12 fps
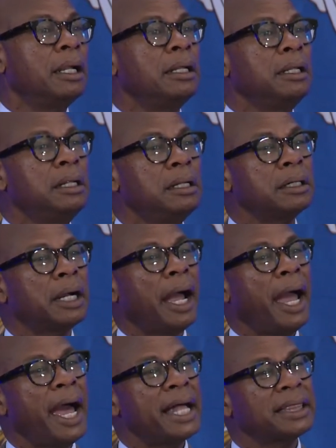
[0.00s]
Look
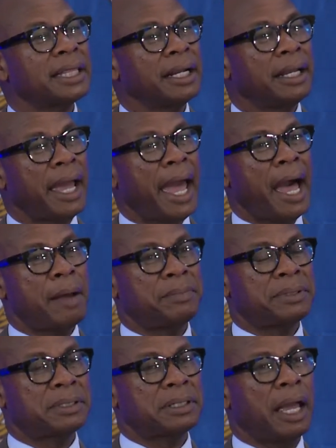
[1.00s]
at the
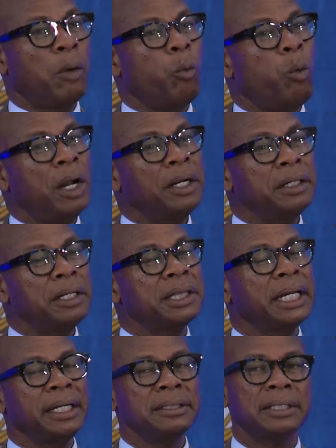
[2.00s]
gaps. And one of the
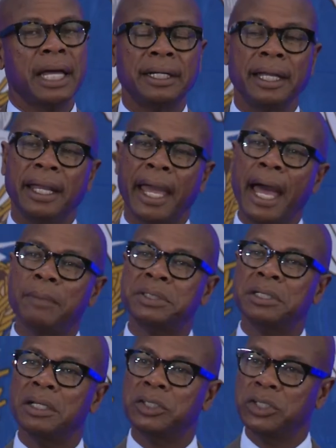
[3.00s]
things that the
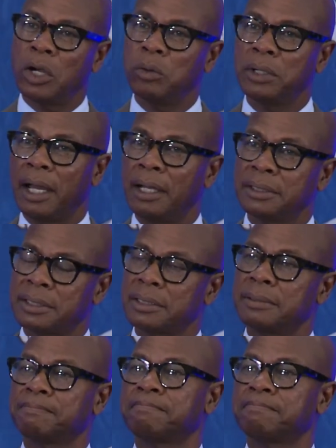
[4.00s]
gaps showed us